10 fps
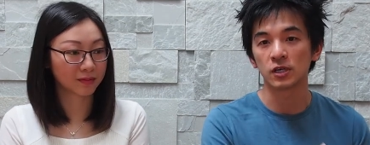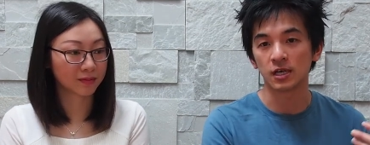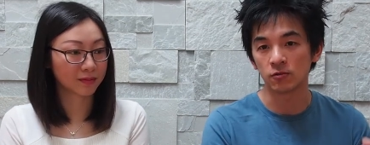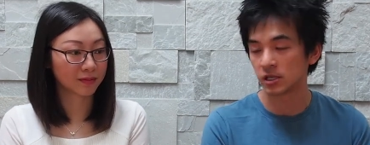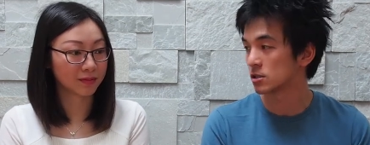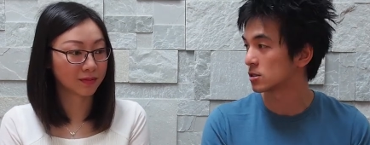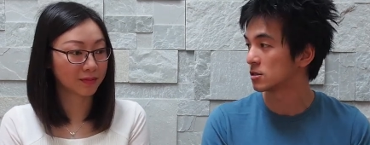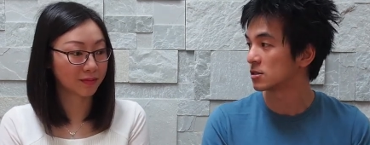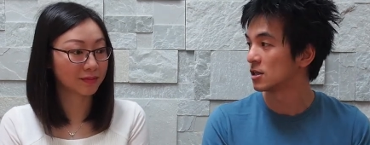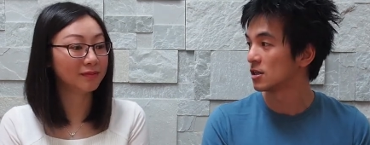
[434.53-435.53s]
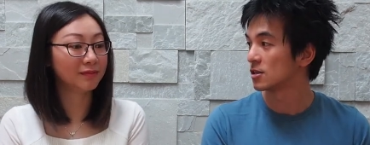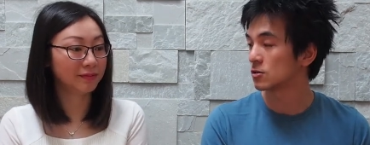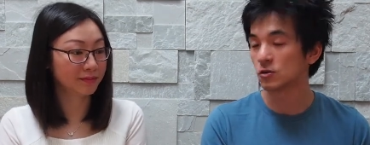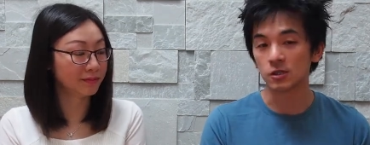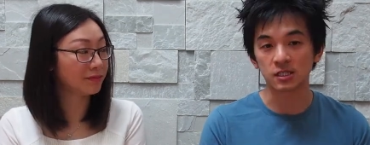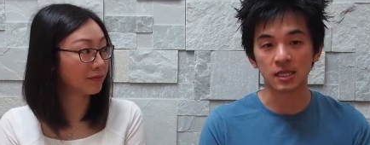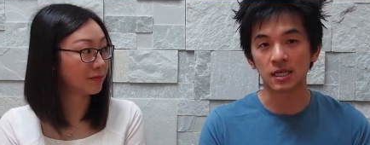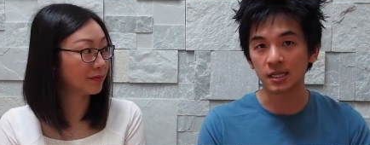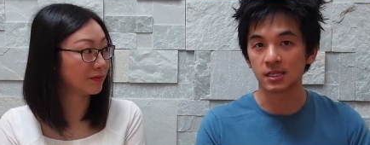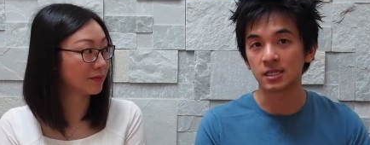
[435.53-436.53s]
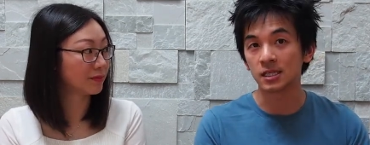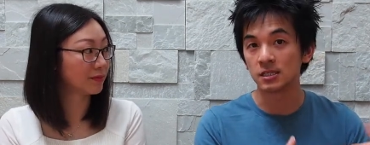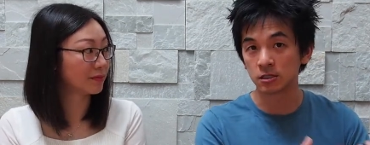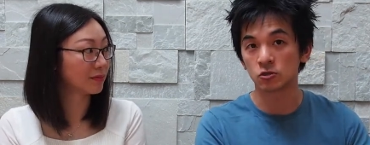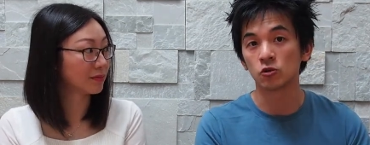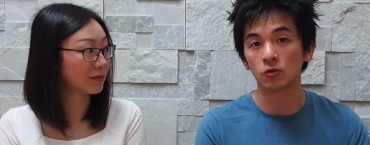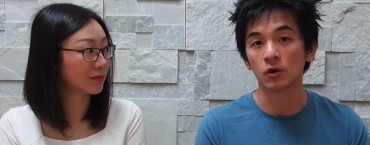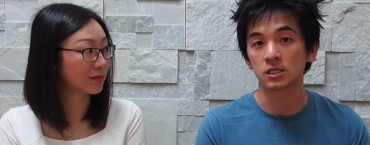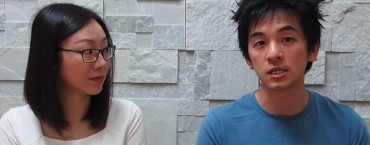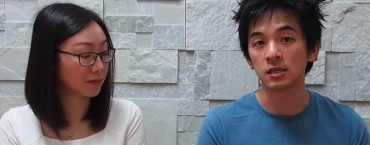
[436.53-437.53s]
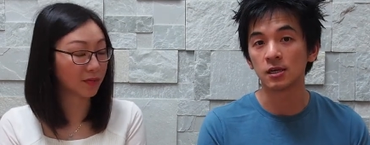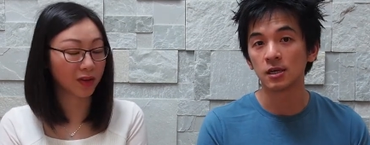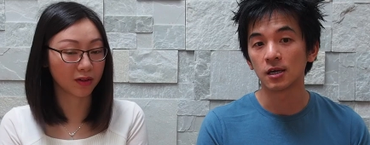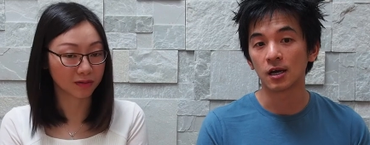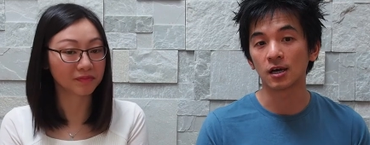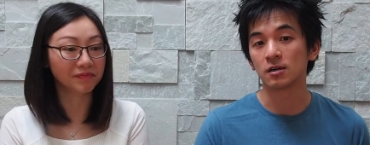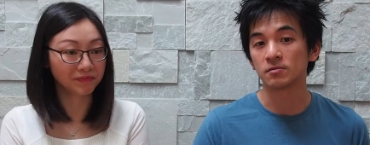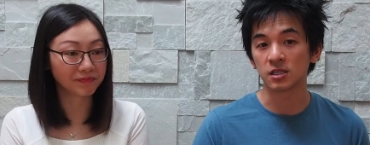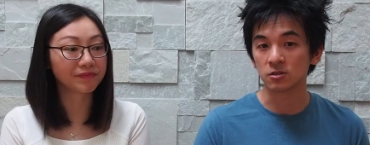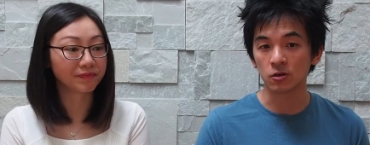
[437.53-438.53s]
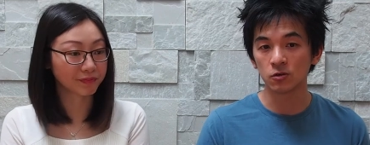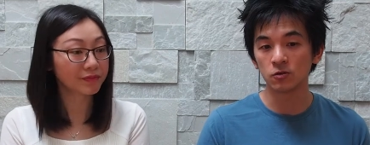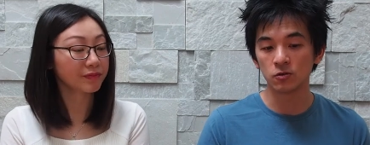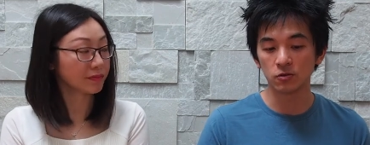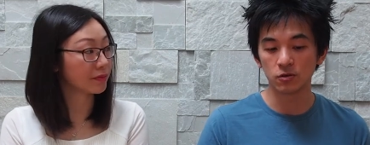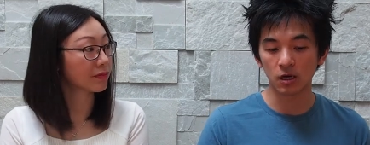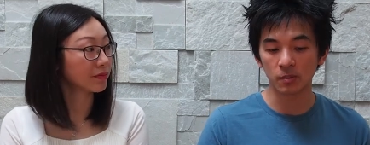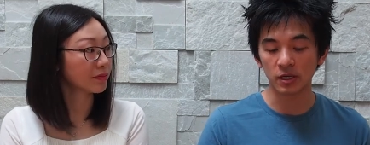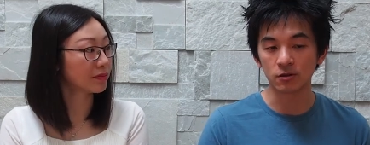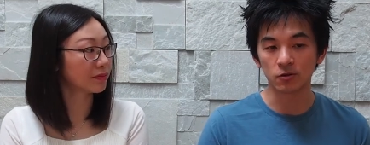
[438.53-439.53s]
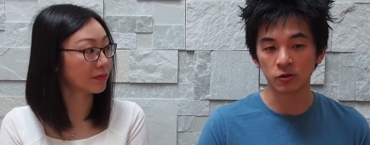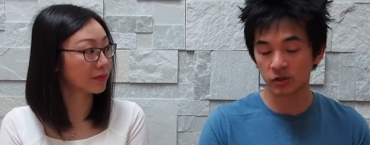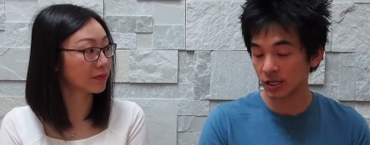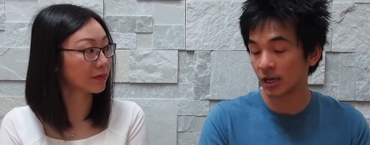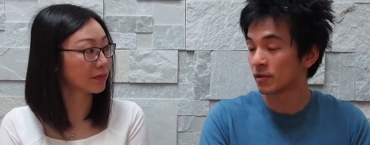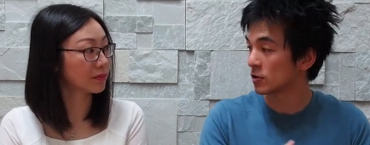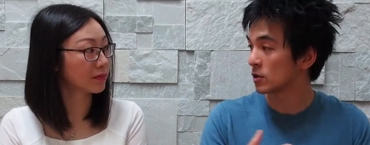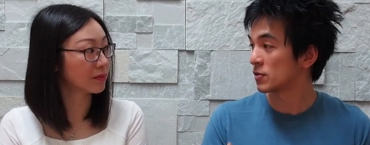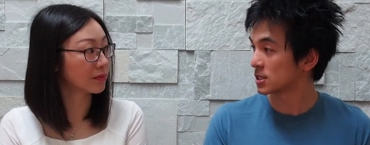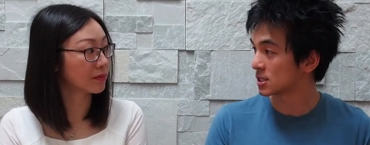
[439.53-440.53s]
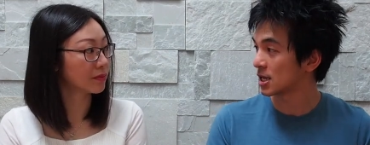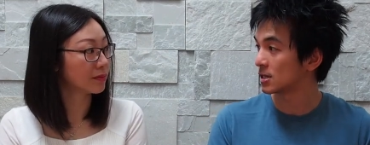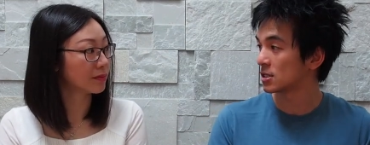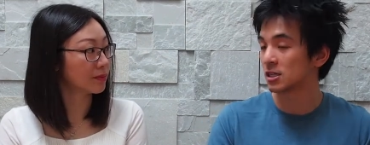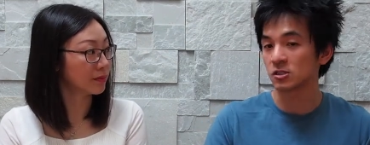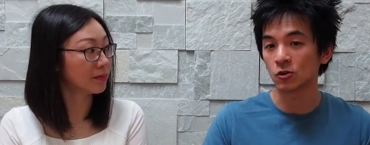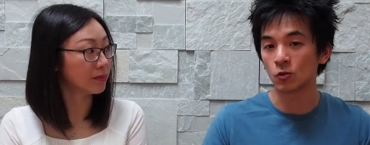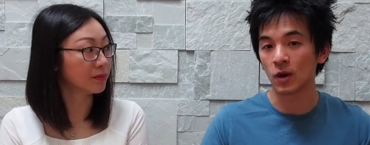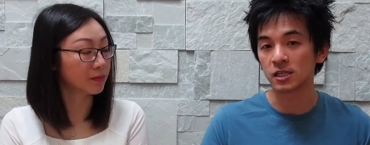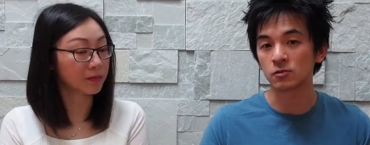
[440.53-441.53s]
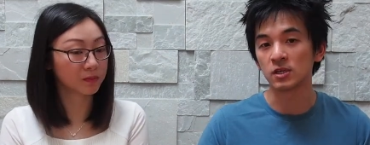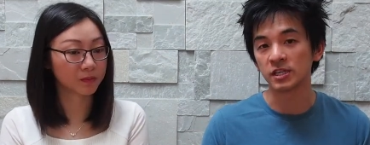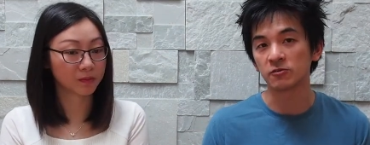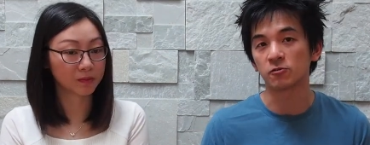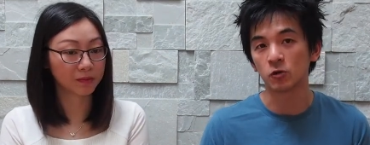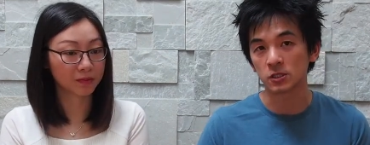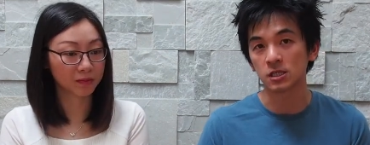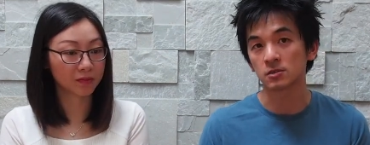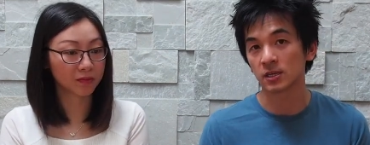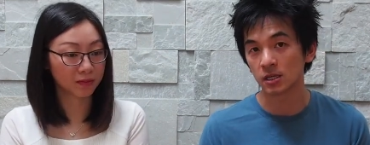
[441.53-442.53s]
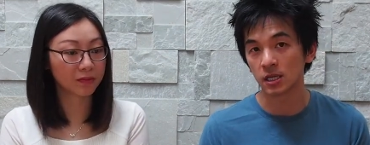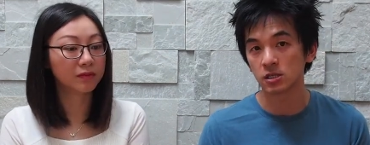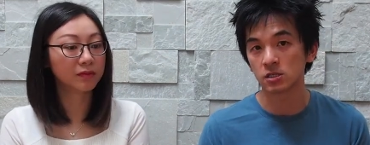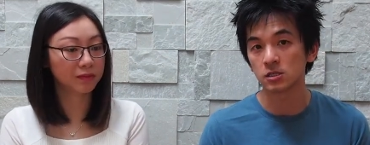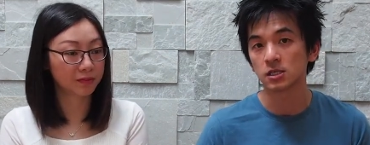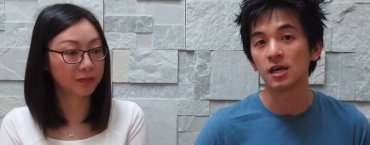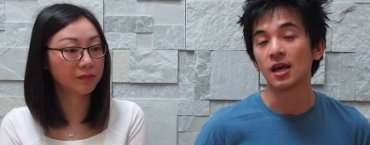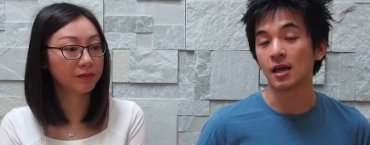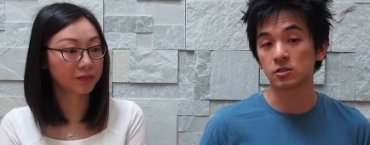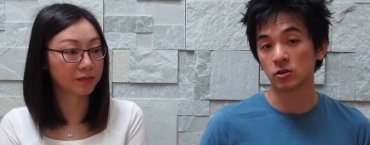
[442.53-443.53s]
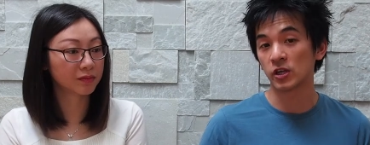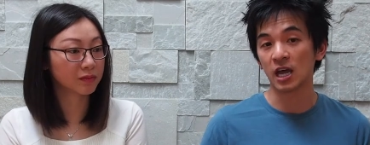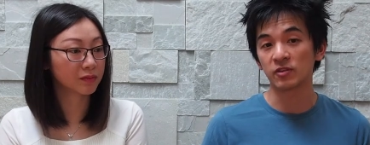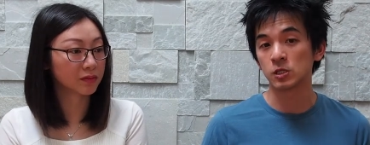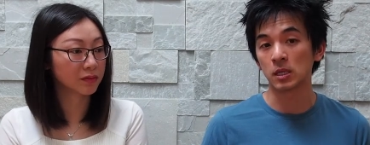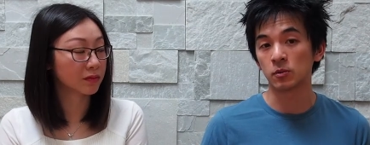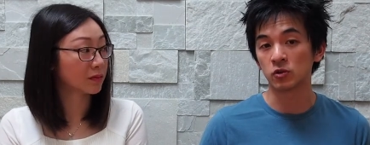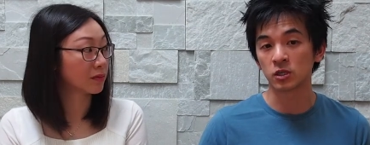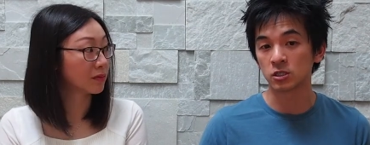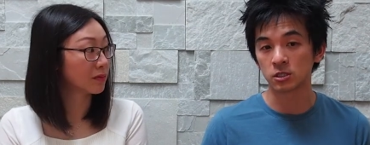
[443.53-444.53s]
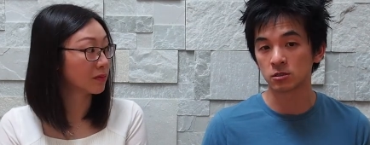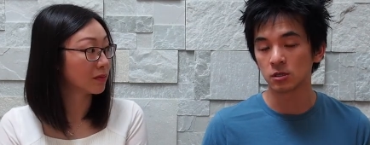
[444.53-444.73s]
Speaker 1: get registered mm -hmm. to to say that their teas is true rock tea. No. Um, there's no, I mean, although yeah, even though there is a standard, there's no way to really enforce these regulations, mm -hmm. and so you have these people who can just